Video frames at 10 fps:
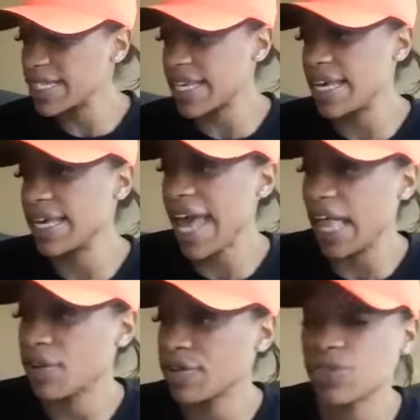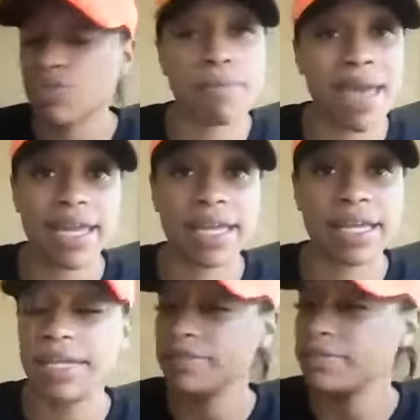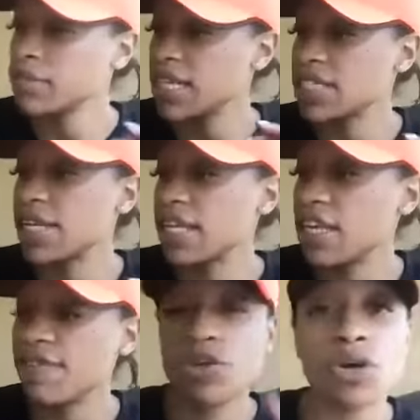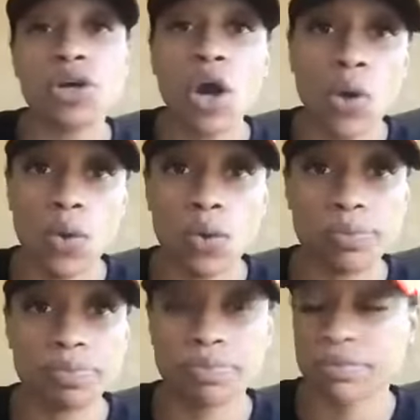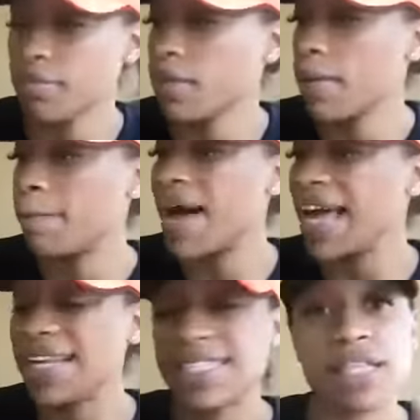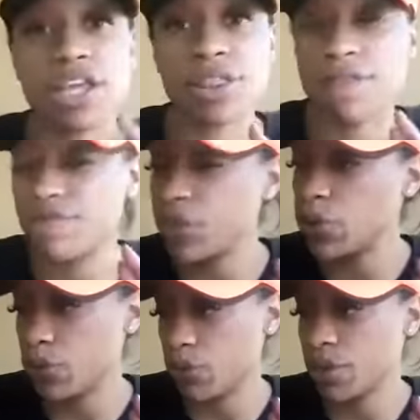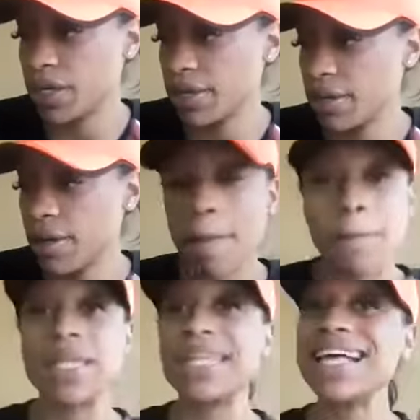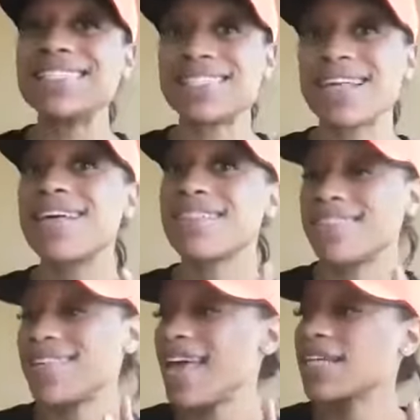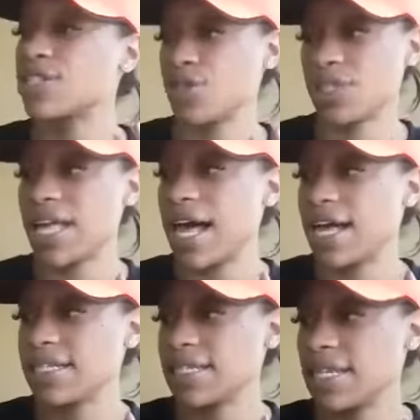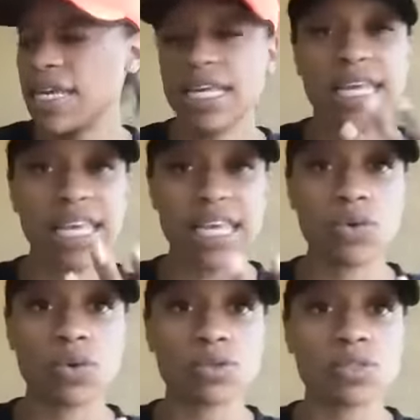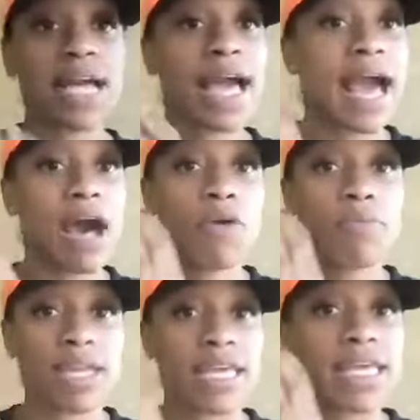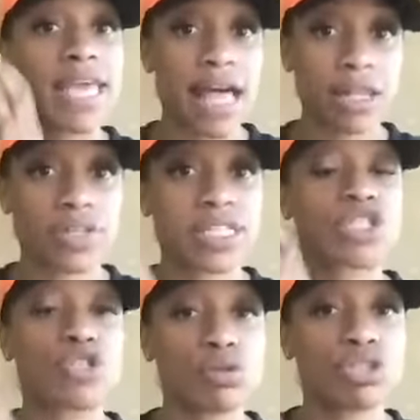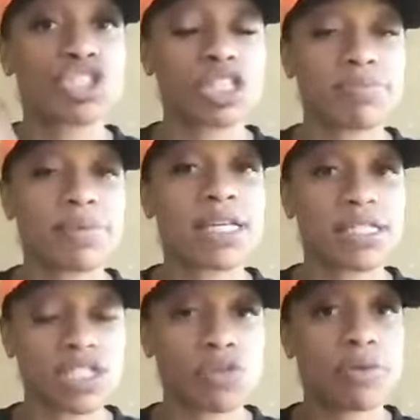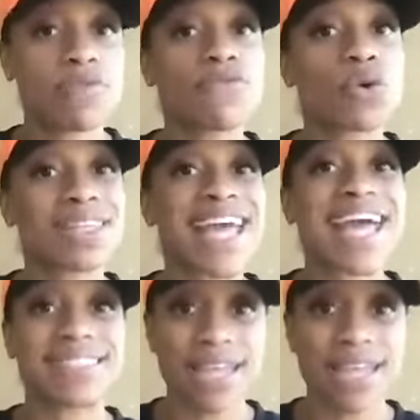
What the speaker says: to see calories remaining. It's going to give you your goal minus the food plus the exercise equals how many calories you should be consuming for that